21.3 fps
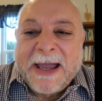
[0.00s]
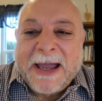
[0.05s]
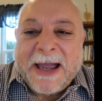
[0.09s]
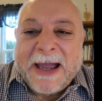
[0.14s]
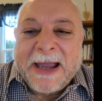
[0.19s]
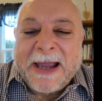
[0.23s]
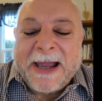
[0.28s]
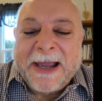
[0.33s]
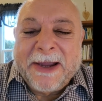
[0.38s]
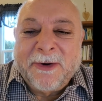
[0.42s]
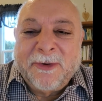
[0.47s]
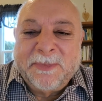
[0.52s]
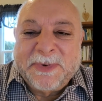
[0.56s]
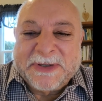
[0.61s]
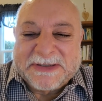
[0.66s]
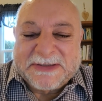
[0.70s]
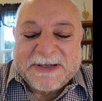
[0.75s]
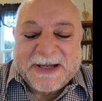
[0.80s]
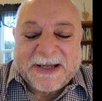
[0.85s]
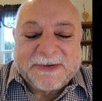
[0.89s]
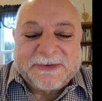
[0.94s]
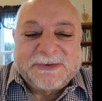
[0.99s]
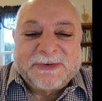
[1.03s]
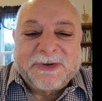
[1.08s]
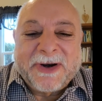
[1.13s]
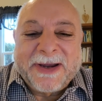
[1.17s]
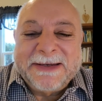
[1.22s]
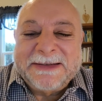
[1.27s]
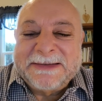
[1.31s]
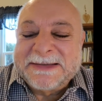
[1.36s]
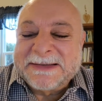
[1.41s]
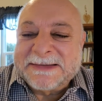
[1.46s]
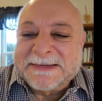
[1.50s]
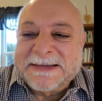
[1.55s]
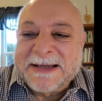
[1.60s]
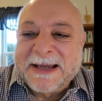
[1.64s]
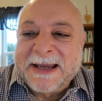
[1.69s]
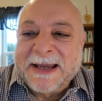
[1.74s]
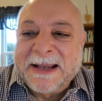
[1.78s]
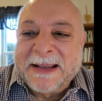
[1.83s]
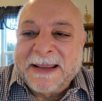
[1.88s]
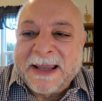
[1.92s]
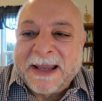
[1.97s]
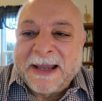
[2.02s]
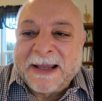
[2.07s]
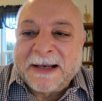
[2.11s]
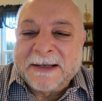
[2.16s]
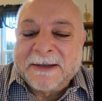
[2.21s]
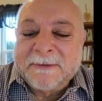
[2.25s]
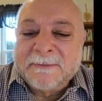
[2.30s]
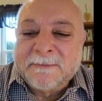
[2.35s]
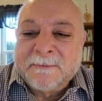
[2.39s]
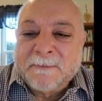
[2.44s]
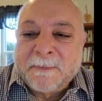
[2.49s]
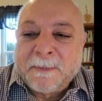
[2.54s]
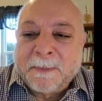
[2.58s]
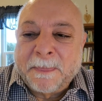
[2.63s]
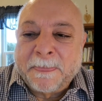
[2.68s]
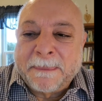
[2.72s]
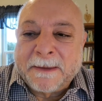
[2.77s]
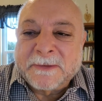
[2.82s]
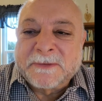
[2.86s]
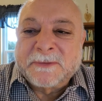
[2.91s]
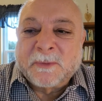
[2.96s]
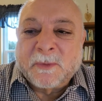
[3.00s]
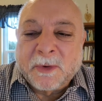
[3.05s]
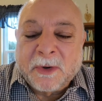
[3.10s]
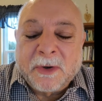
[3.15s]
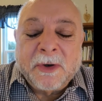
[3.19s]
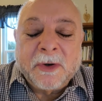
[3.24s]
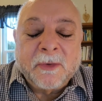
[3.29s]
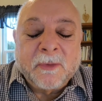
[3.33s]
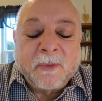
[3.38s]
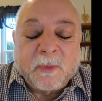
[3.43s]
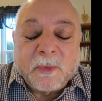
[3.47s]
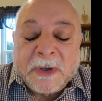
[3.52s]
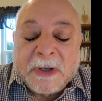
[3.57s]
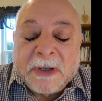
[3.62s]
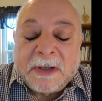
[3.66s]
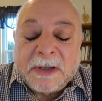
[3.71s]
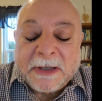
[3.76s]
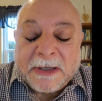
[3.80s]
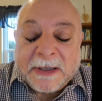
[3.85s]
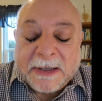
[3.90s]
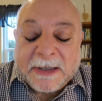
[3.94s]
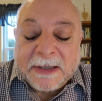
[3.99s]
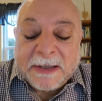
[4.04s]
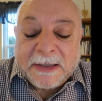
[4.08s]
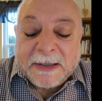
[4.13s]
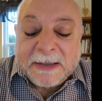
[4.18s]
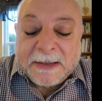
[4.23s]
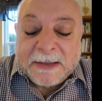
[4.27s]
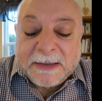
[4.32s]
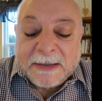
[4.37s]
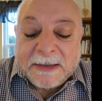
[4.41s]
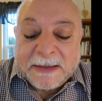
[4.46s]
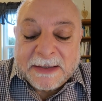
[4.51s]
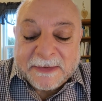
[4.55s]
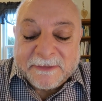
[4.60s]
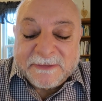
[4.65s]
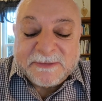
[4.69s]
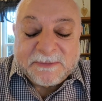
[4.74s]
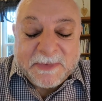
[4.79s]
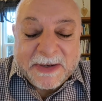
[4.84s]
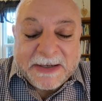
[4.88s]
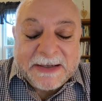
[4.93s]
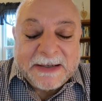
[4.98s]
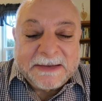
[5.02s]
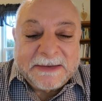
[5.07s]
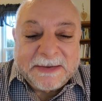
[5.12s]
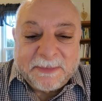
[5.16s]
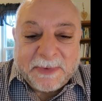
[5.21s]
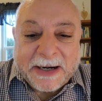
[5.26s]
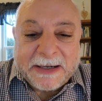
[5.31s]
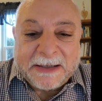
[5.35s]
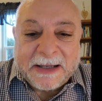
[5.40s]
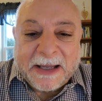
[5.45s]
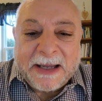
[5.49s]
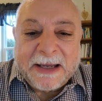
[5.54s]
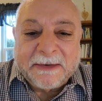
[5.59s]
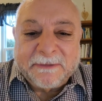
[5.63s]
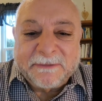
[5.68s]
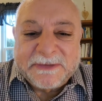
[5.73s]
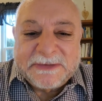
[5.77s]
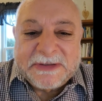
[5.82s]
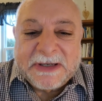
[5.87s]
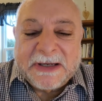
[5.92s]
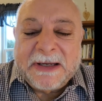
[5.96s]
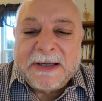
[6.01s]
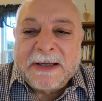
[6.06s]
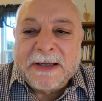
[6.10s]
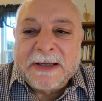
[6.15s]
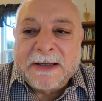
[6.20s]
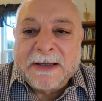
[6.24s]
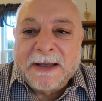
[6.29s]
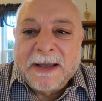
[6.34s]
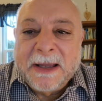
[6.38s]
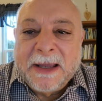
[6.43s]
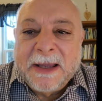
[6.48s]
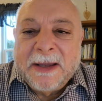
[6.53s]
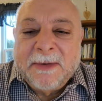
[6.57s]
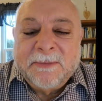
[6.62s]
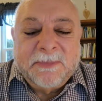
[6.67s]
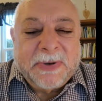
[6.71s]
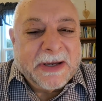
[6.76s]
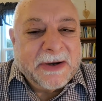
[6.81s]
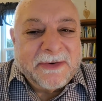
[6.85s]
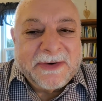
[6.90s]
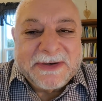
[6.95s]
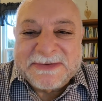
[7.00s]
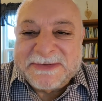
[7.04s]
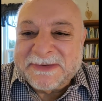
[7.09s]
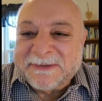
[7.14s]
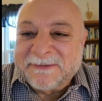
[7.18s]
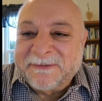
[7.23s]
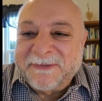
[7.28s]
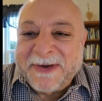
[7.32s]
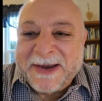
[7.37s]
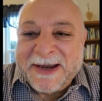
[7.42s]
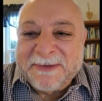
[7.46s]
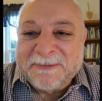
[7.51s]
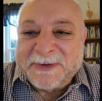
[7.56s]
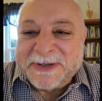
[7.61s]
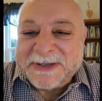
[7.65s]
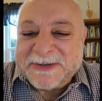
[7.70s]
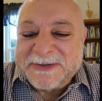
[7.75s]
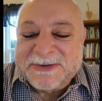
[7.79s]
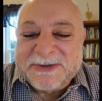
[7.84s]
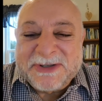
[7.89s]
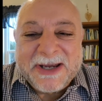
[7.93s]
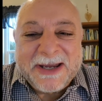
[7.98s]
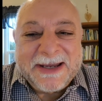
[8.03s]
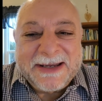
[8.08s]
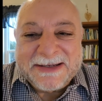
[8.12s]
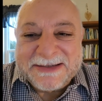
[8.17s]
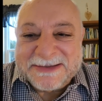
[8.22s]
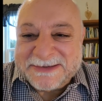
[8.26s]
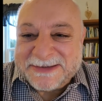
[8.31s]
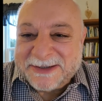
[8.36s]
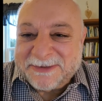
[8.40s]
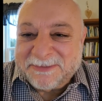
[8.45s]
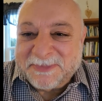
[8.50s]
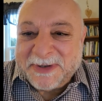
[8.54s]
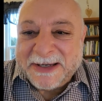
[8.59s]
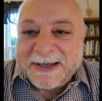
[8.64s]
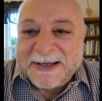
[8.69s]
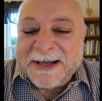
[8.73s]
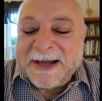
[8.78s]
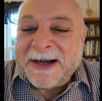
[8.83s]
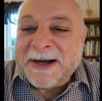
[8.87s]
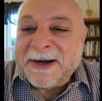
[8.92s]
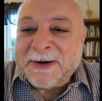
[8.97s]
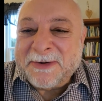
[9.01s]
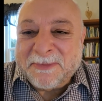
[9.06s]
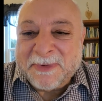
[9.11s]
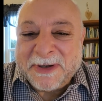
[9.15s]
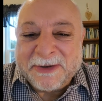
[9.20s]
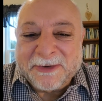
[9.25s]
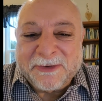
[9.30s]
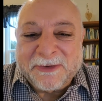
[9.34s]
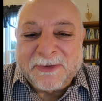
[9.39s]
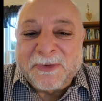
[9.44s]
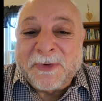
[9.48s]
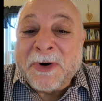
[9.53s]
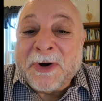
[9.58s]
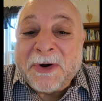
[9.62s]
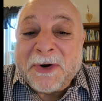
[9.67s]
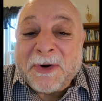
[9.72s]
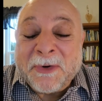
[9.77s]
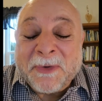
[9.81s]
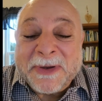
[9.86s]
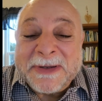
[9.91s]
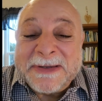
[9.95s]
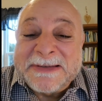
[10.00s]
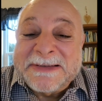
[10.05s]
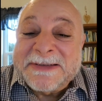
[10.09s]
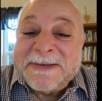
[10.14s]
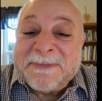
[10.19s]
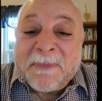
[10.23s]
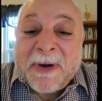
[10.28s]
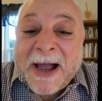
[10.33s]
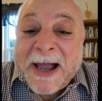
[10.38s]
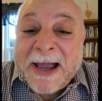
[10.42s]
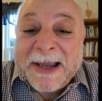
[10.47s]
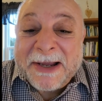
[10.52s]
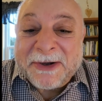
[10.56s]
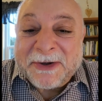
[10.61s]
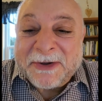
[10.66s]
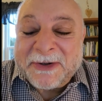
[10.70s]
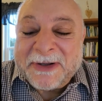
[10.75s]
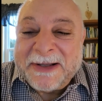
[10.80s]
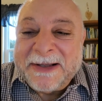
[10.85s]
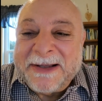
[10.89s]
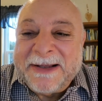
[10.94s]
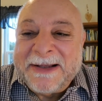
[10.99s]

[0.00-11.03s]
I hope it's not trite to say that this work really gives meaning to my life, seeing parents and families change and become and grow and smile.